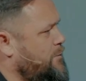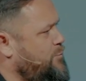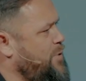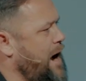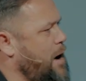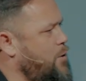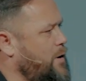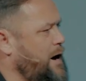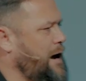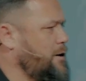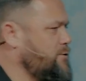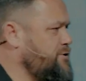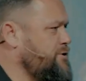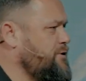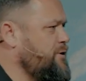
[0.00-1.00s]

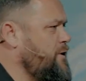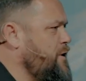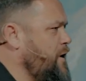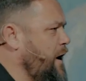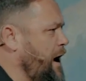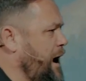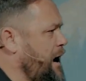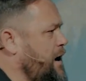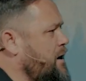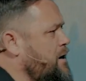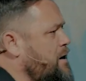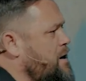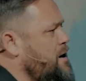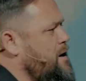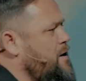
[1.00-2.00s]
powerhouse.
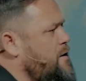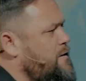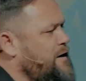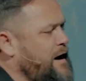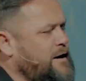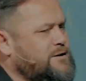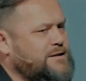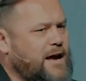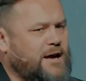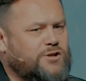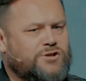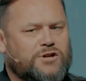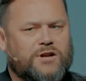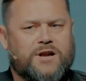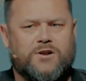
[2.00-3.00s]
And that is
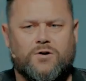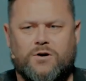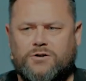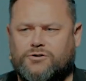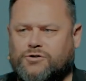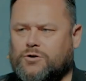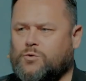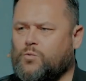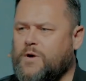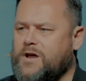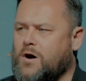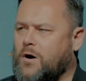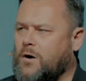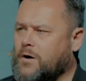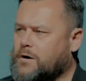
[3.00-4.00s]
actually not true.
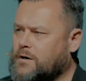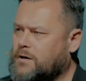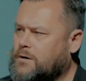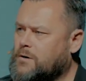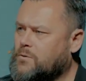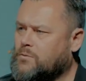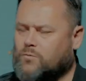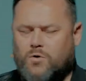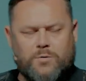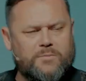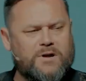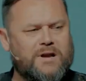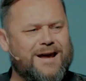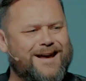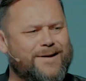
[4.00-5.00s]
We honor
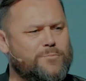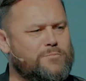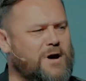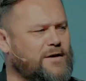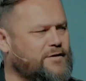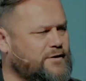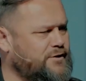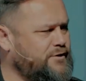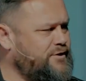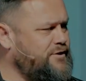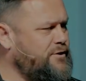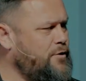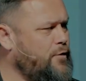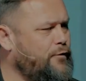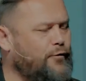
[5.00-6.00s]
women and
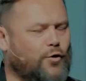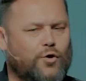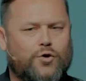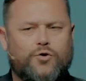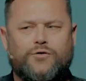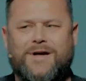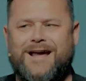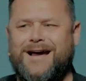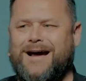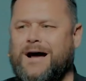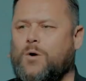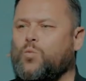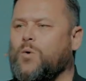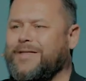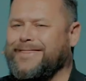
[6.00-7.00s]
mothers for who they
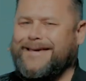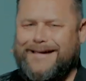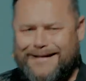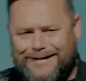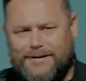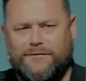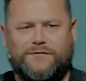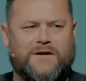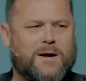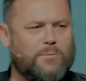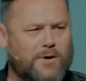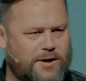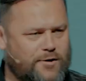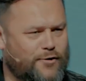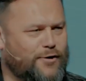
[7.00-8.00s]
are within the
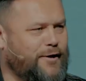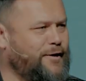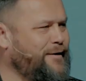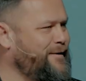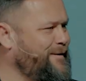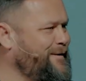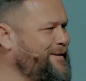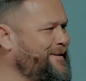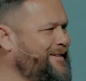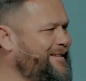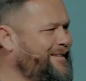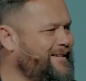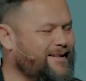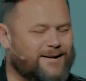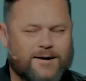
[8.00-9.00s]
family unit.
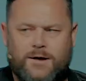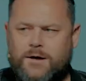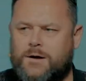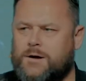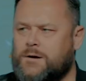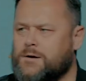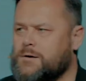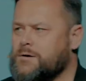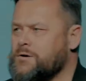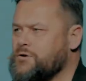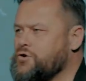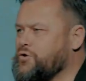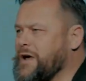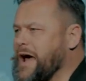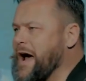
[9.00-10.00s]

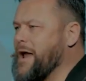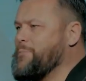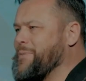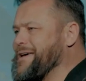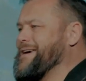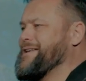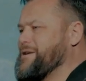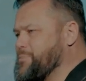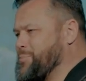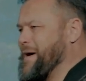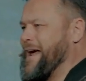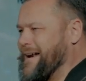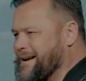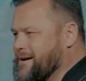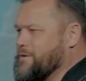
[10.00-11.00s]
You can't be
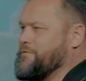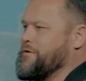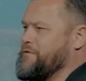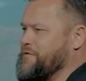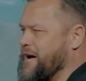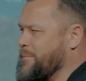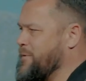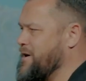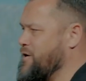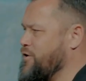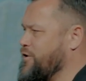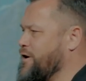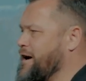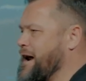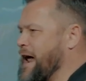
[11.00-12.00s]
independent of the family
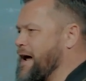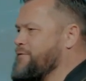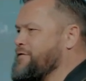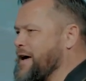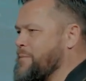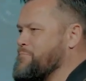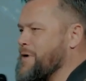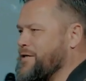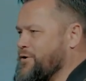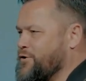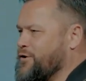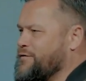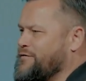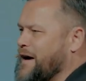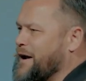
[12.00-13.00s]
unit and have that
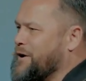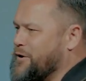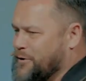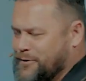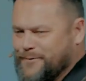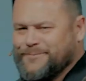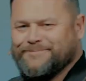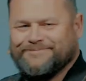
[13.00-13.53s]
motherhood value